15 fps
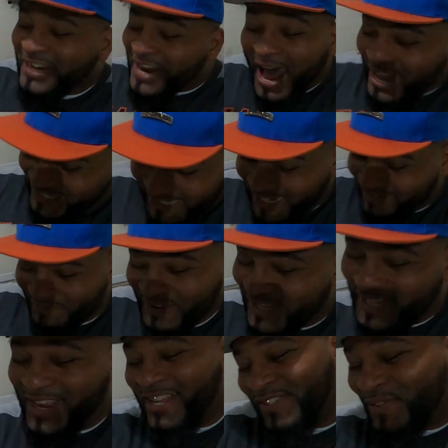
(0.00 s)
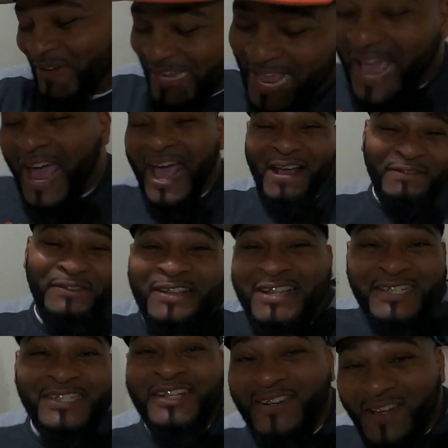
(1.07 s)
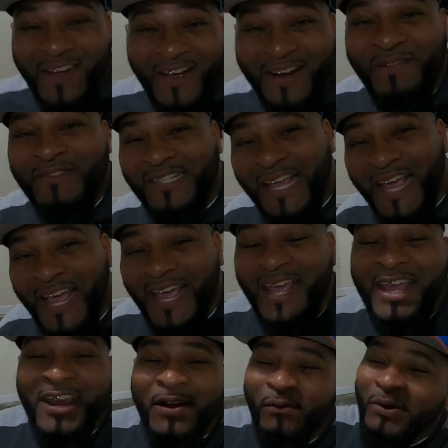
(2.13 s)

Not just because we have this, you know what I'm saying?